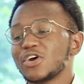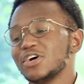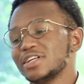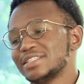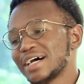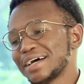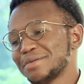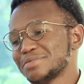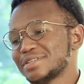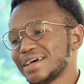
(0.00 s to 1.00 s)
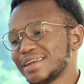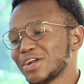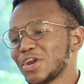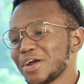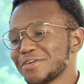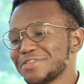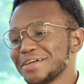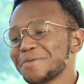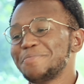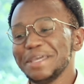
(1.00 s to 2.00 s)
good times that a lot of
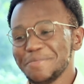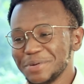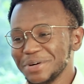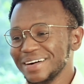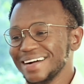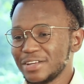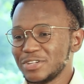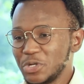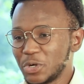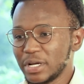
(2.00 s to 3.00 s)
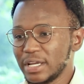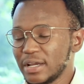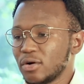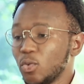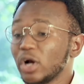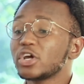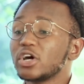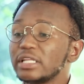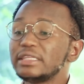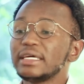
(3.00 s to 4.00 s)
young people enjoy. One
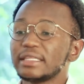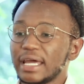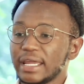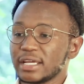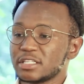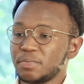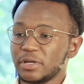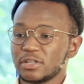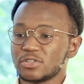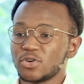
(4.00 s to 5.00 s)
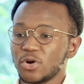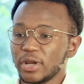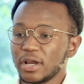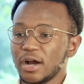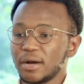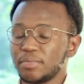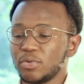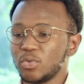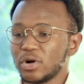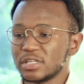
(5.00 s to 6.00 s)
good thing that I experienced growing up
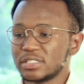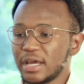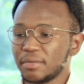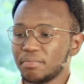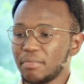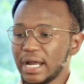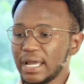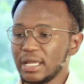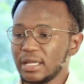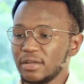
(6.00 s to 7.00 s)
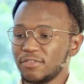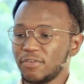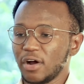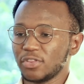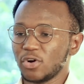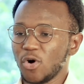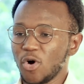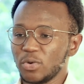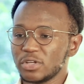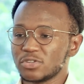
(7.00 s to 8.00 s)
was that my father
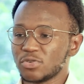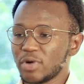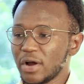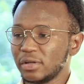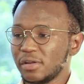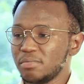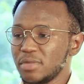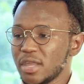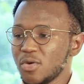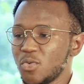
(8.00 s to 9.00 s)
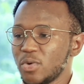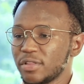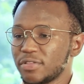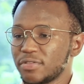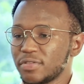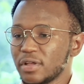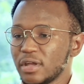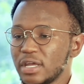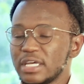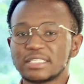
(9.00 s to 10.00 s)
always surrounded me with
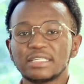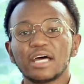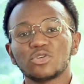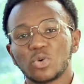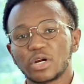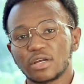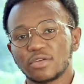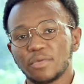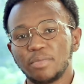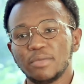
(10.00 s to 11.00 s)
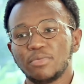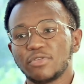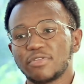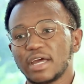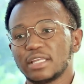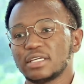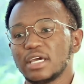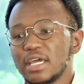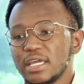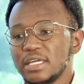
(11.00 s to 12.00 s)
his network, the people that
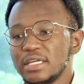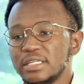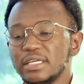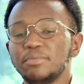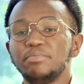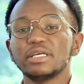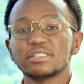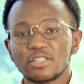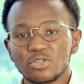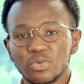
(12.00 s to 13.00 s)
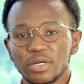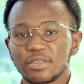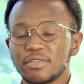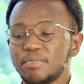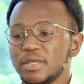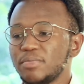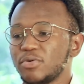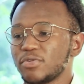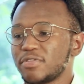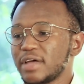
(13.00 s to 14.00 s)
he did business with, the
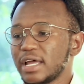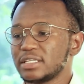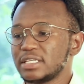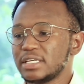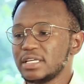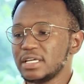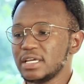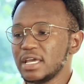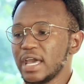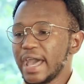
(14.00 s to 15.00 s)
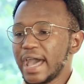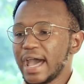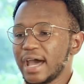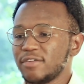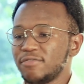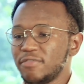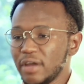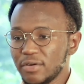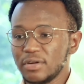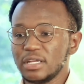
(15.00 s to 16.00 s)
people that he had
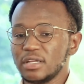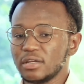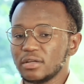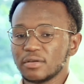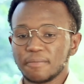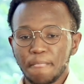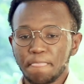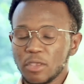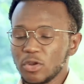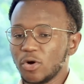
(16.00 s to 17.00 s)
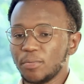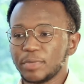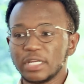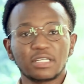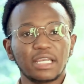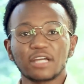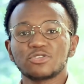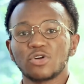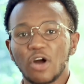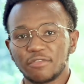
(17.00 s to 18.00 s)
very, you know,
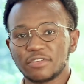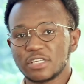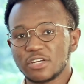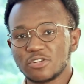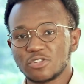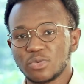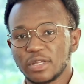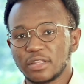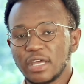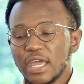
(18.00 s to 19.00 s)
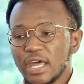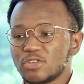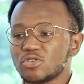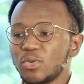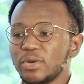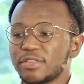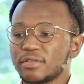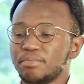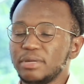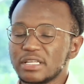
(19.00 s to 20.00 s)
intellectual conversations with. And so
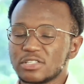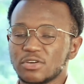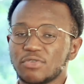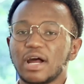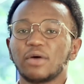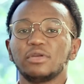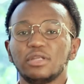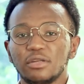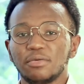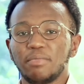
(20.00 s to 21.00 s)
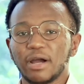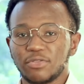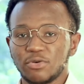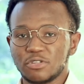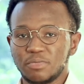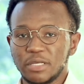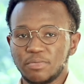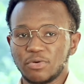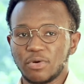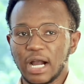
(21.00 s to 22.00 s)
with being surrounded by those
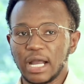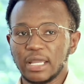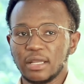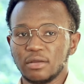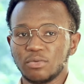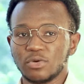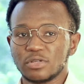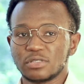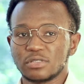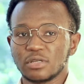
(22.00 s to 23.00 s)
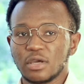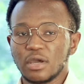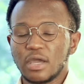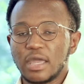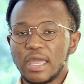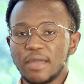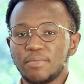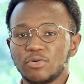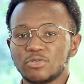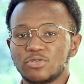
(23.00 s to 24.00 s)
people, I was
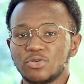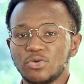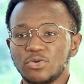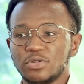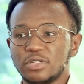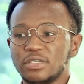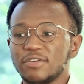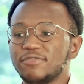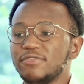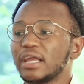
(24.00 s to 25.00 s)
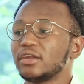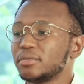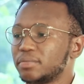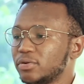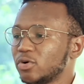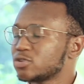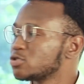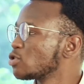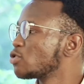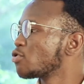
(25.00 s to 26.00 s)
able to develop or
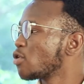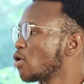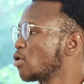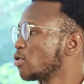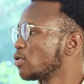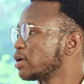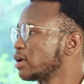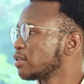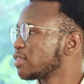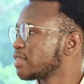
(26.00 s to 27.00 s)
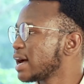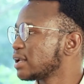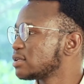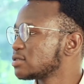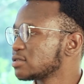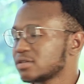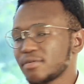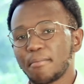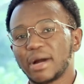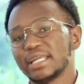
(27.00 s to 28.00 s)
to grow in that
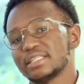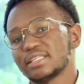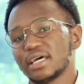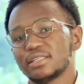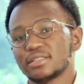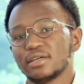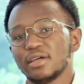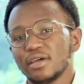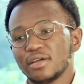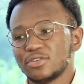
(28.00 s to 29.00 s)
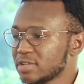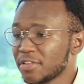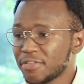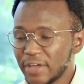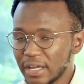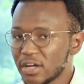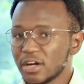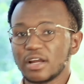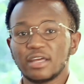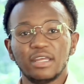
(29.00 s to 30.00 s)
mindset. A
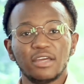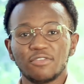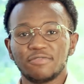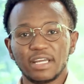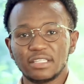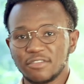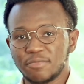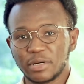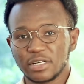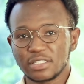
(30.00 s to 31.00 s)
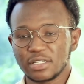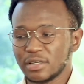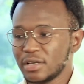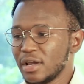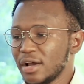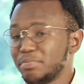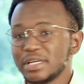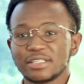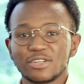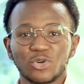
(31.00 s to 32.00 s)
thinker, an innovative person,
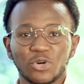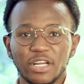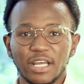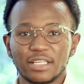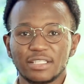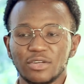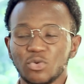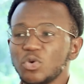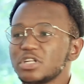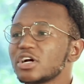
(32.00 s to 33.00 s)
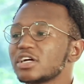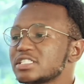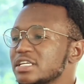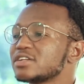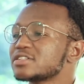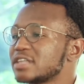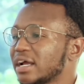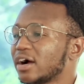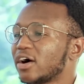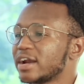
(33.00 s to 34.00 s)
business oriented, which are skills
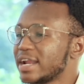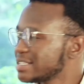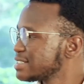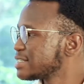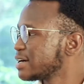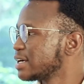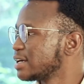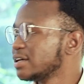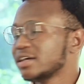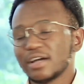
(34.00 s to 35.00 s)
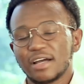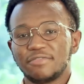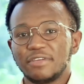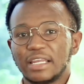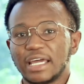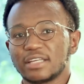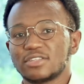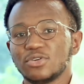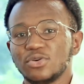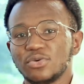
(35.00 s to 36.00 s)
that are necessary, I feel like,
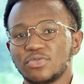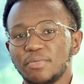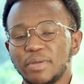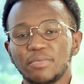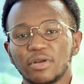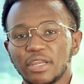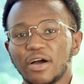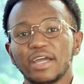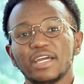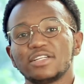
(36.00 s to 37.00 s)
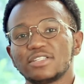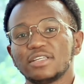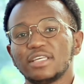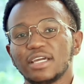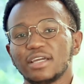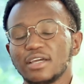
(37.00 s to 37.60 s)
to the people in our age today.